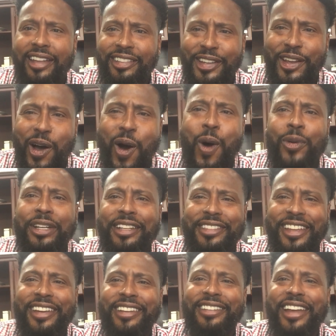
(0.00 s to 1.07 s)
the only
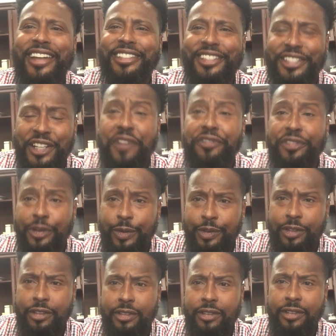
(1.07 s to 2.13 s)
thing that
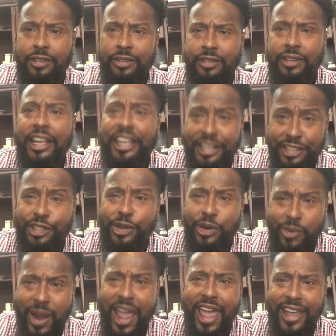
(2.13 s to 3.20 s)
suffers is the
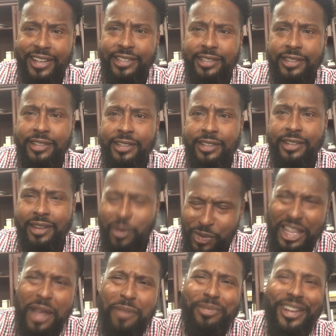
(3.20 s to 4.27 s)
grass. And
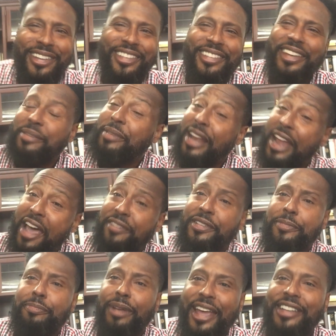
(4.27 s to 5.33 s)
with that being said, man, have a
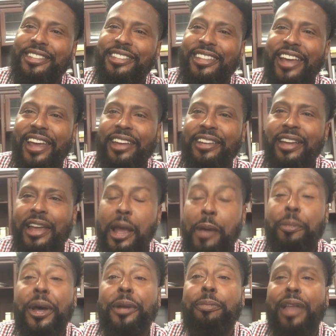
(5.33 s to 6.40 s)
blessed day, a
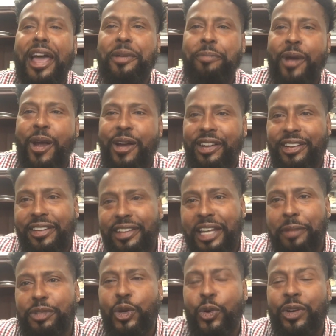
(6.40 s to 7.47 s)
better black America.
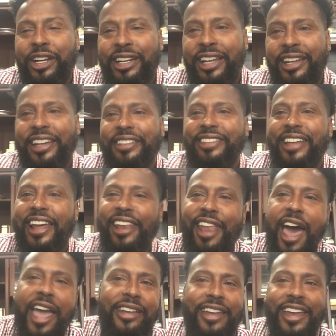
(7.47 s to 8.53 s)
Keep tuning in, hit that
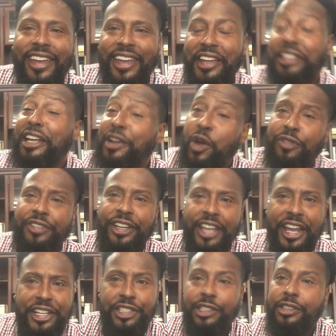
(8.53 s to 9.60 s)
like, hit that
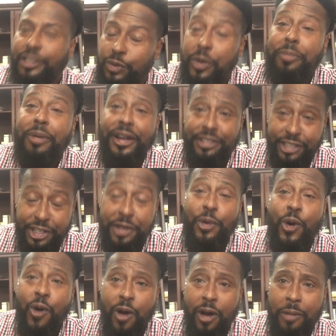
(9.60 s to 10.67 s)
notification, because we about to come
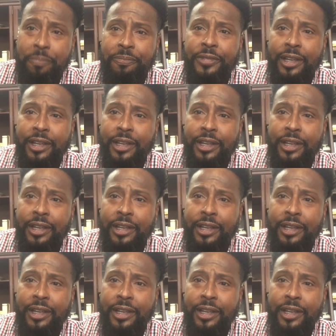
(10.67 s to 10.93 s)
hard